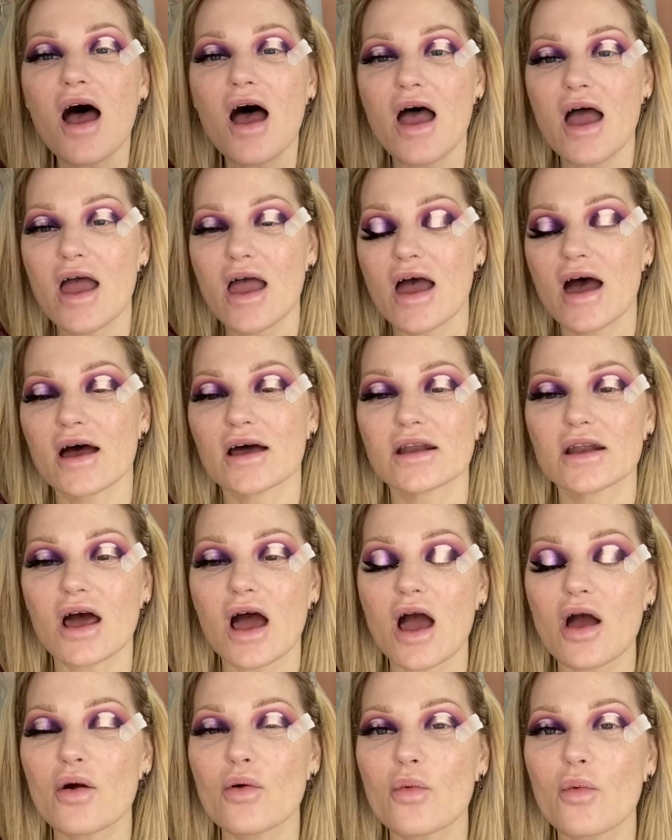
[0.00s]
And
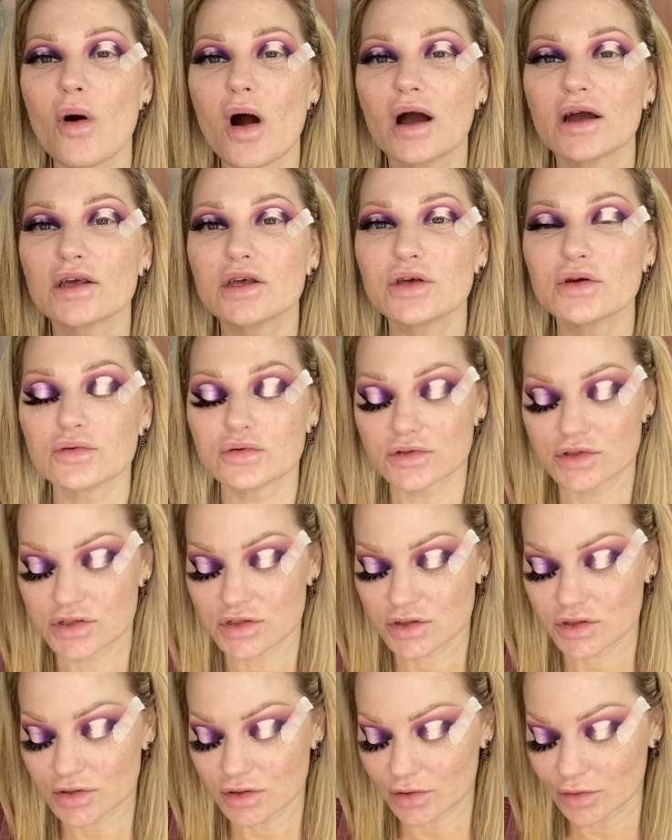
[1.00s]
I want you
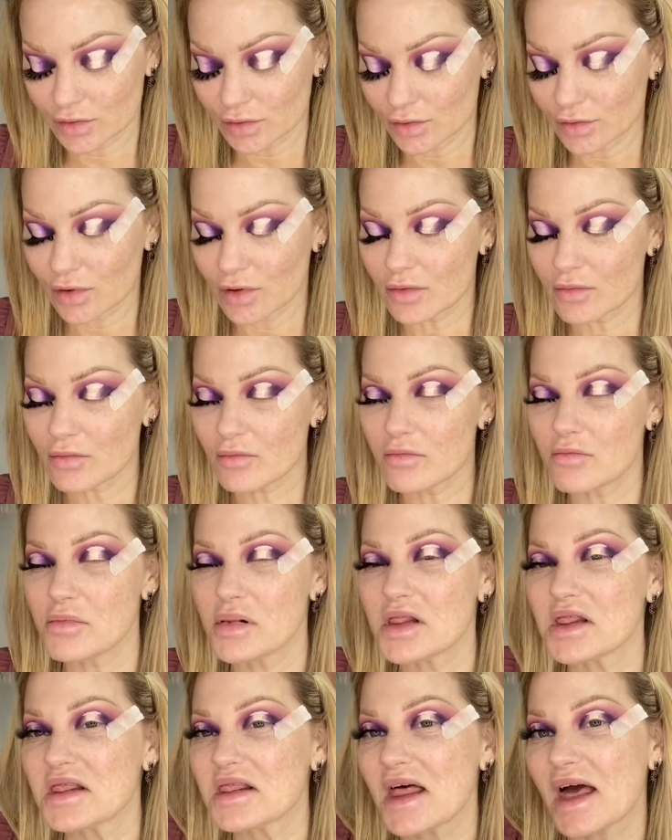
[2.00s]
to
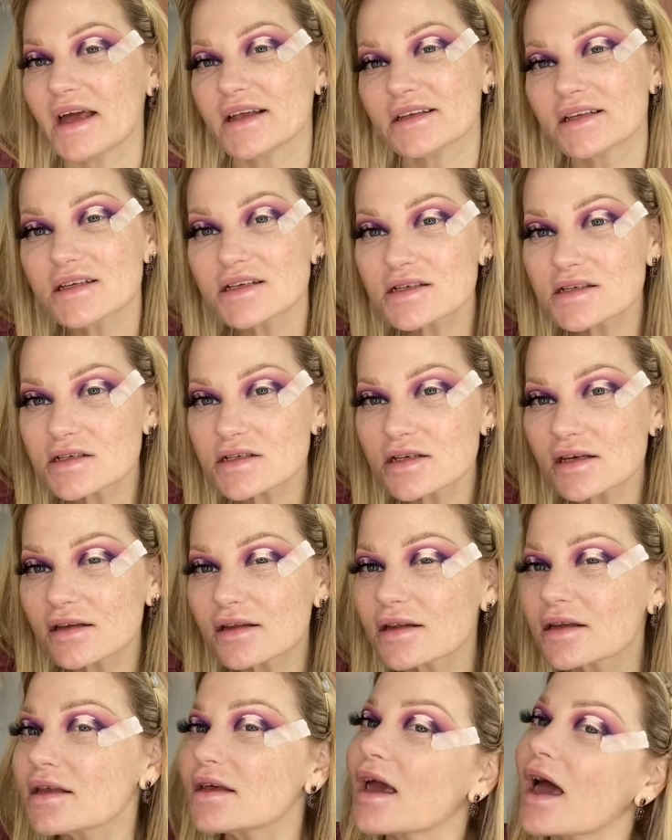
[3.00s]
blend
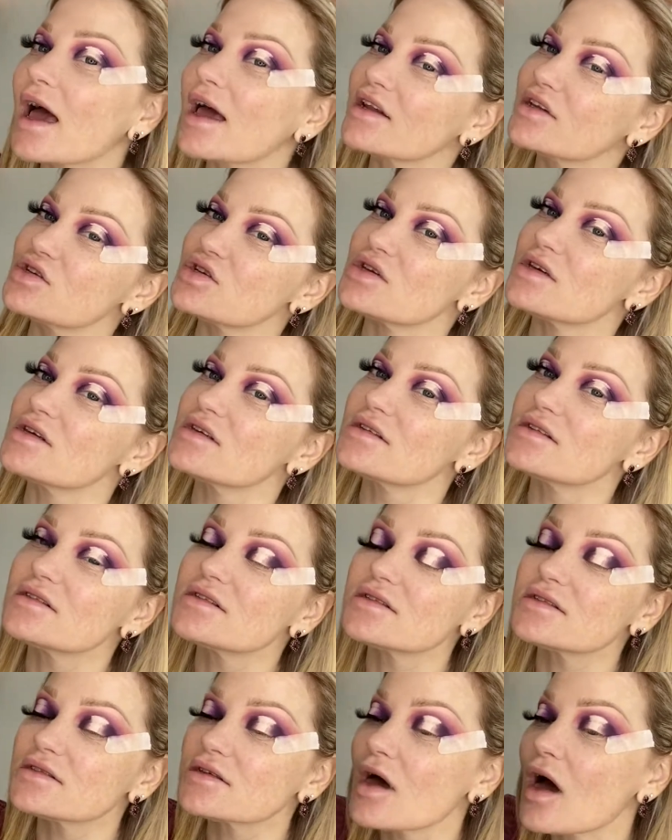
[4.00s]
the
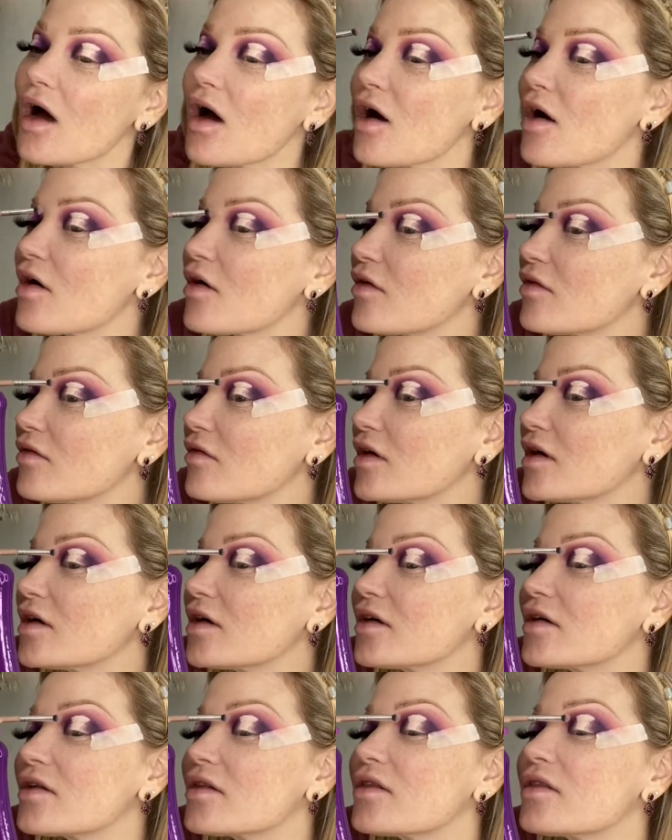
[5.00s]
edges of
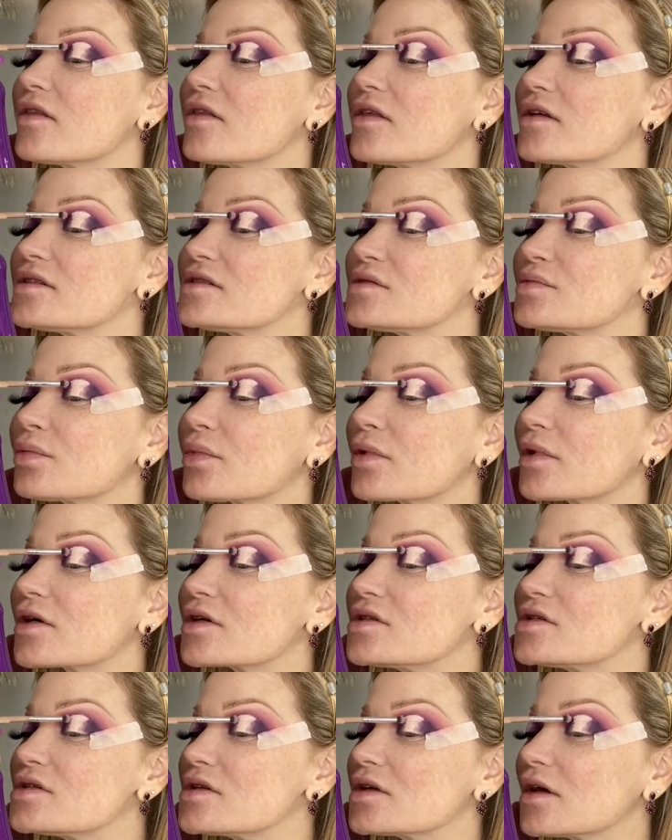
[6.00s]
this
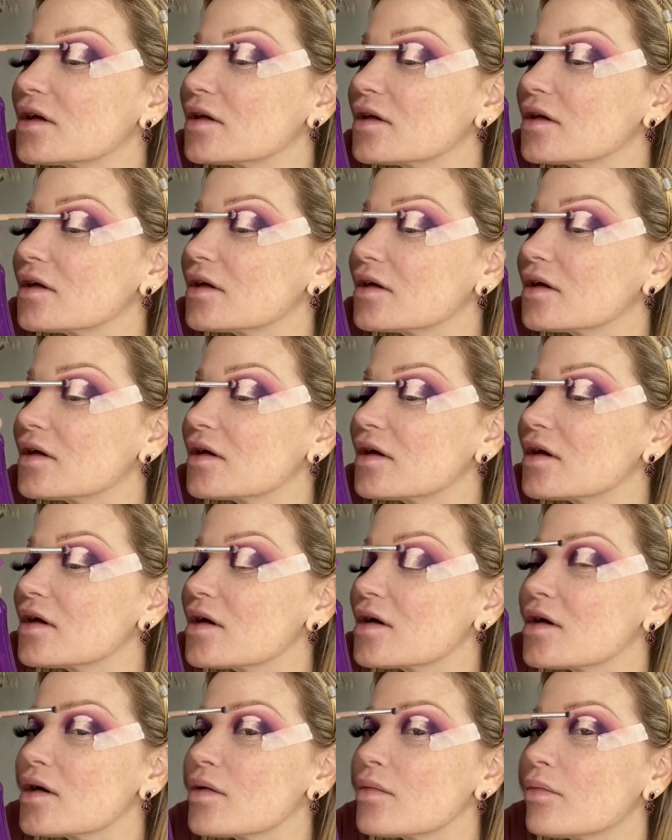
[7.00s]
portion.
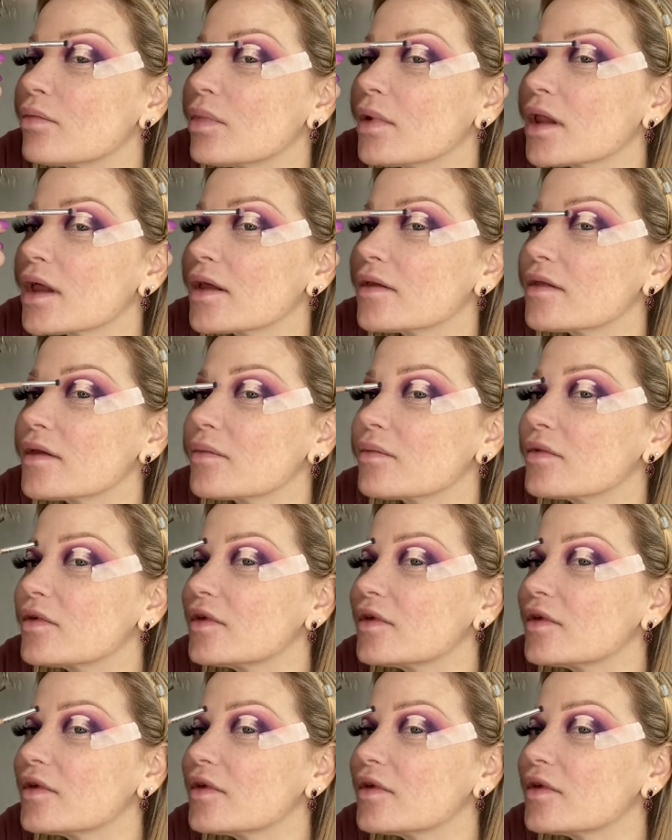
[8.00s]
Blend them